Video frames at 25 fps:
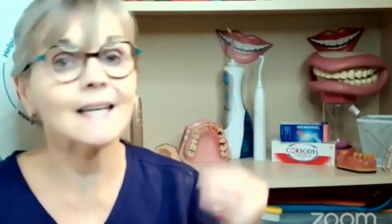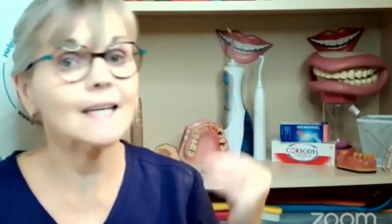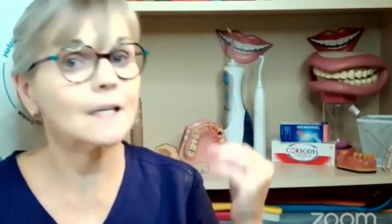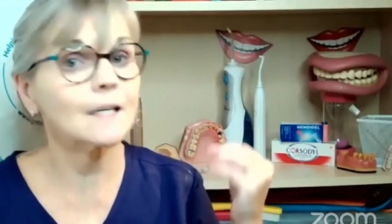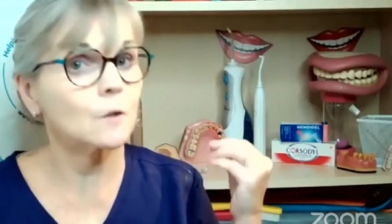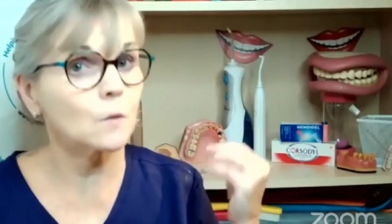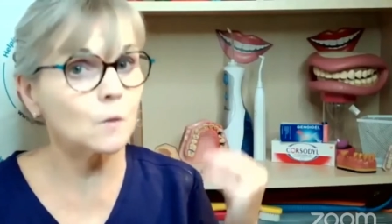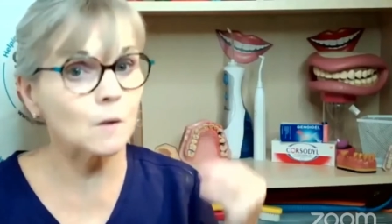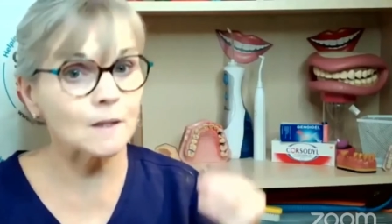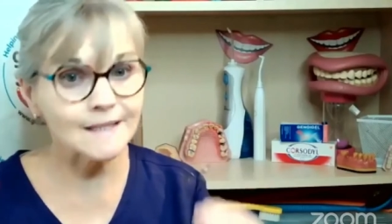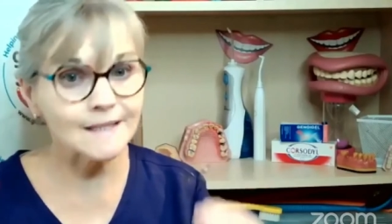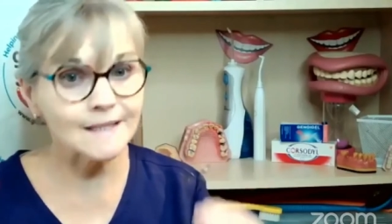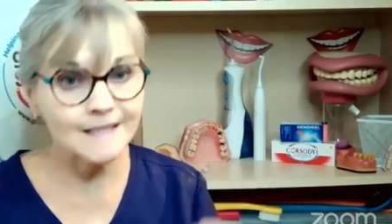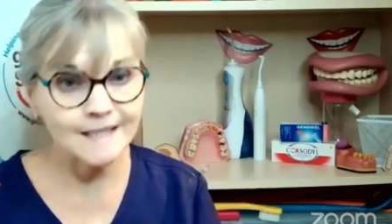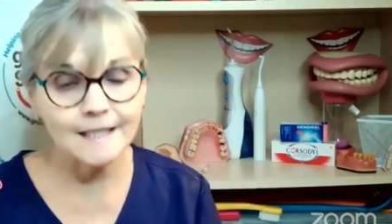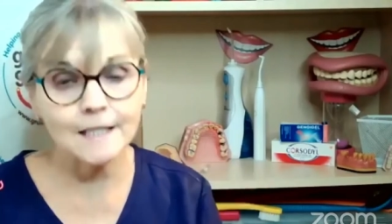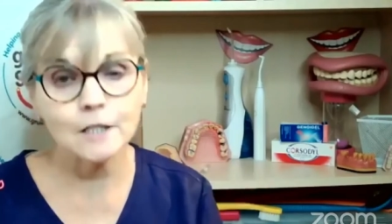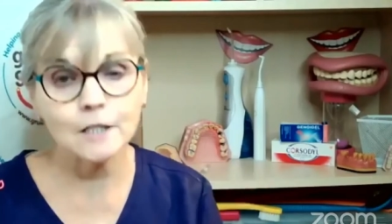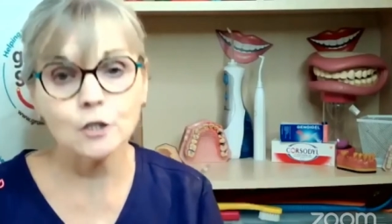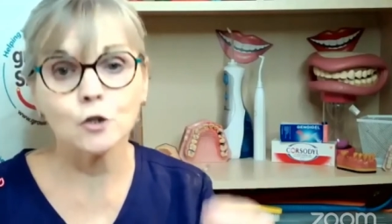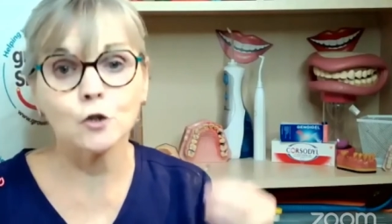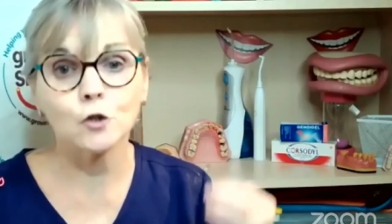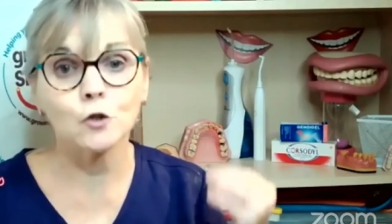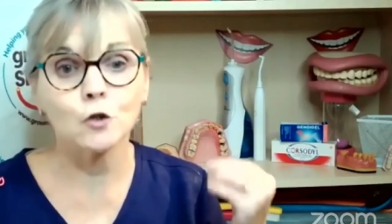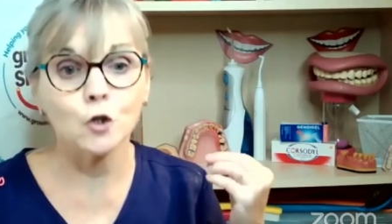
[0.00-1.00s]
it will take
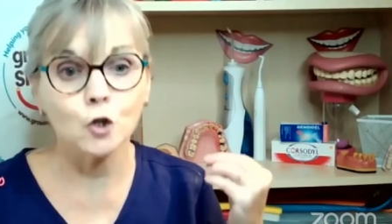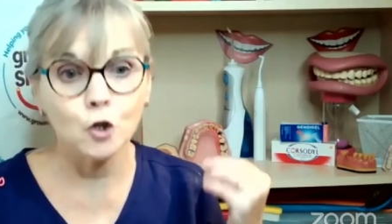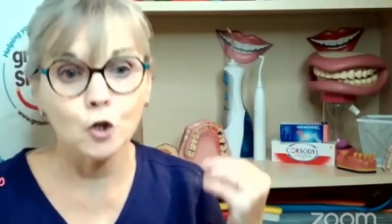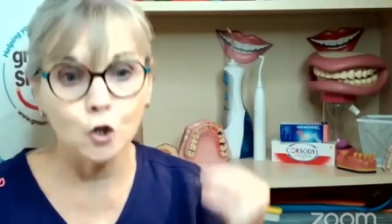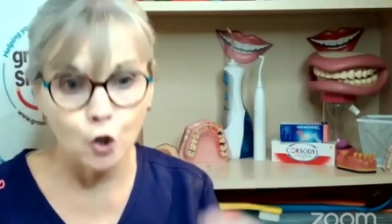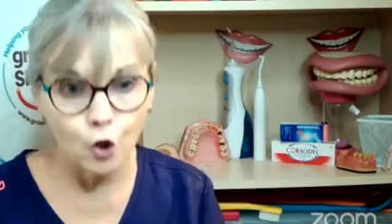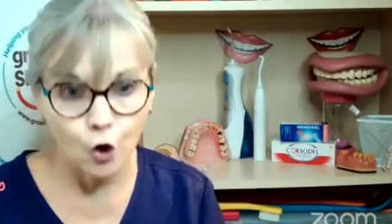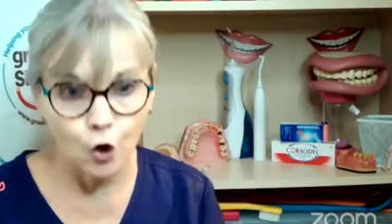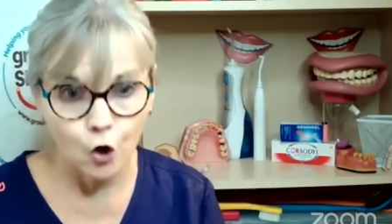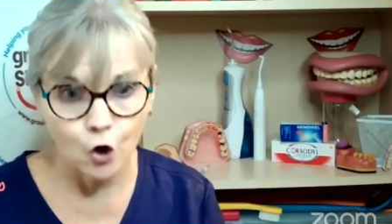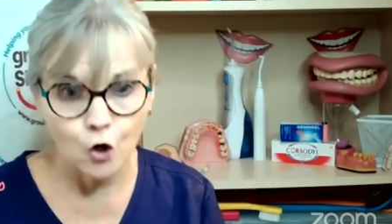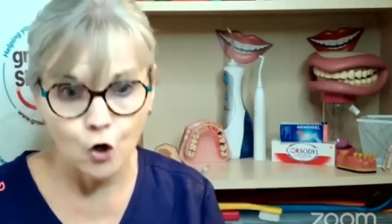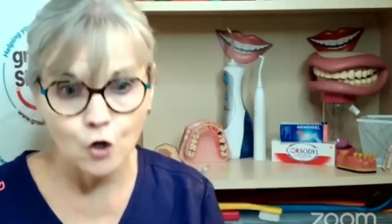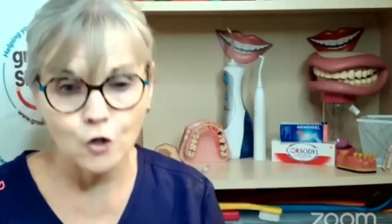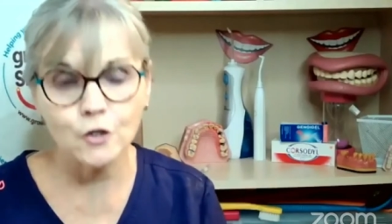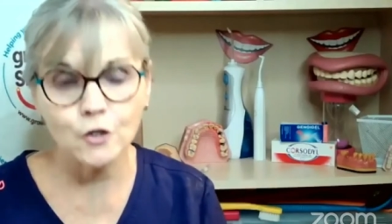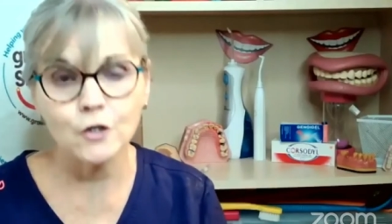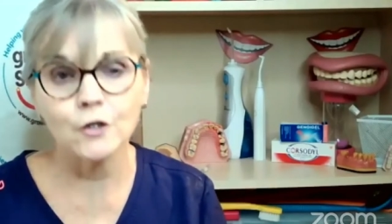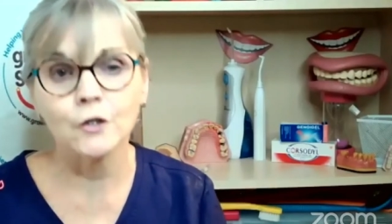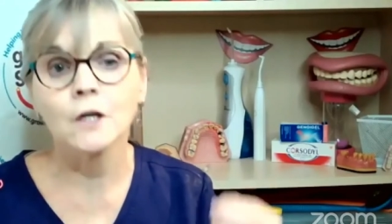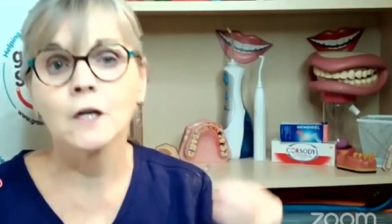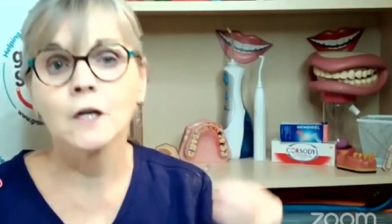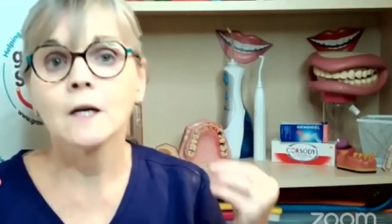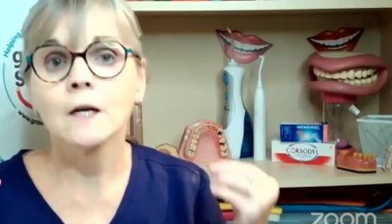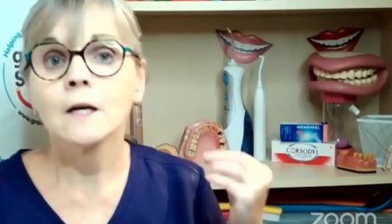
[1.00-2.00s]
you longer